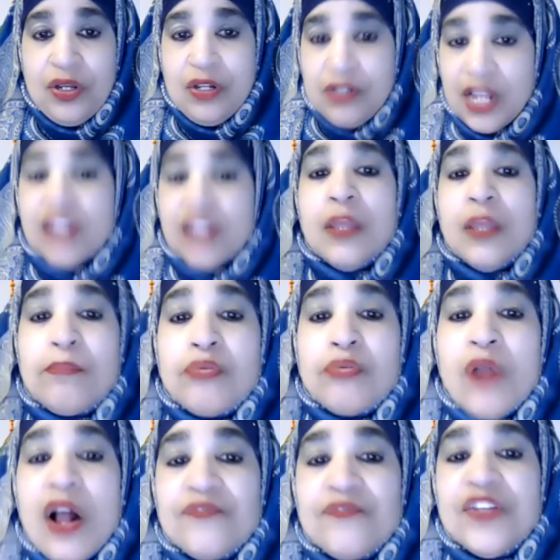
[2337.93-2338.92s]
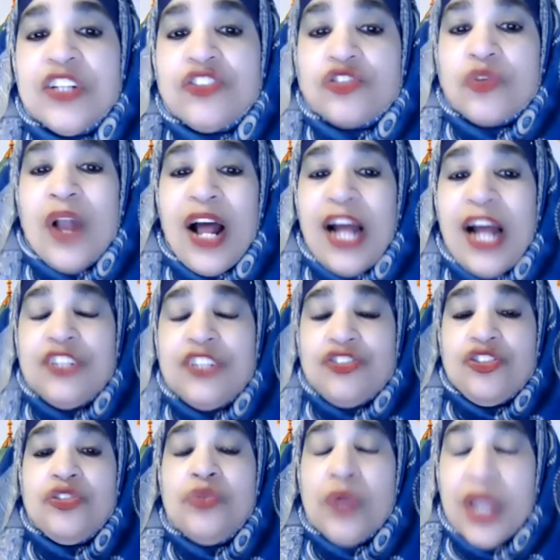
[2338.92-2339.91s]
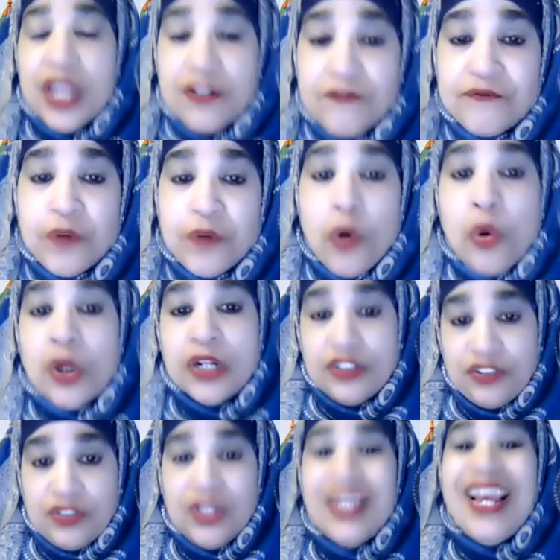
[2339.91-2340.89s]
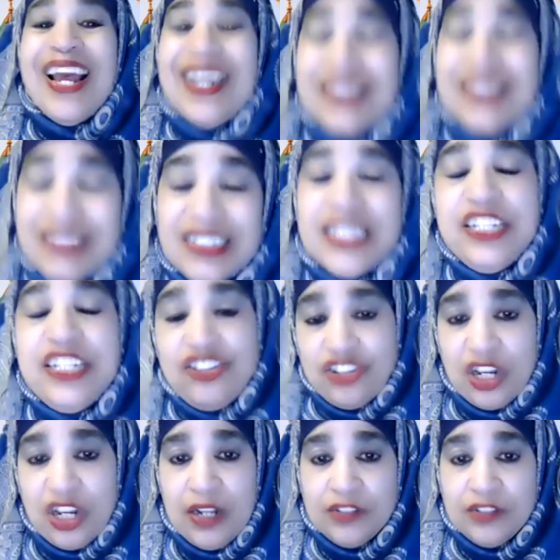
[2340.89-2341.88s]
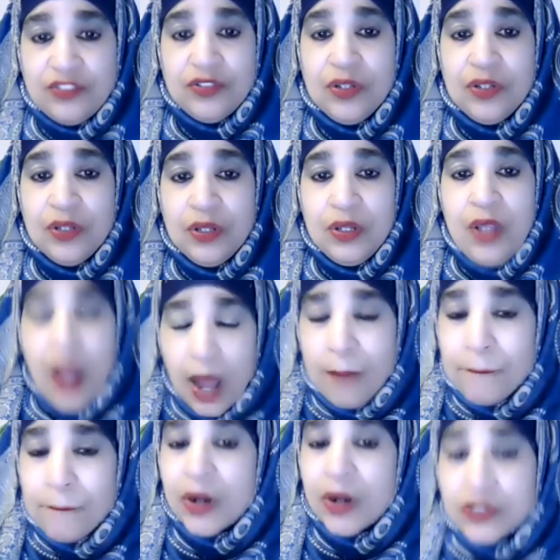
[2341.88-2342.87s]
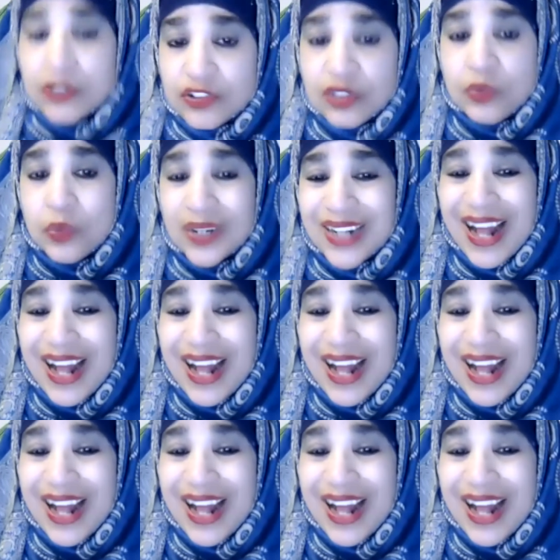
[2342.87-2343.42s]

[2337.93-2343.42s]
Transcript: that the prophet tried to enforce and teach us. A person with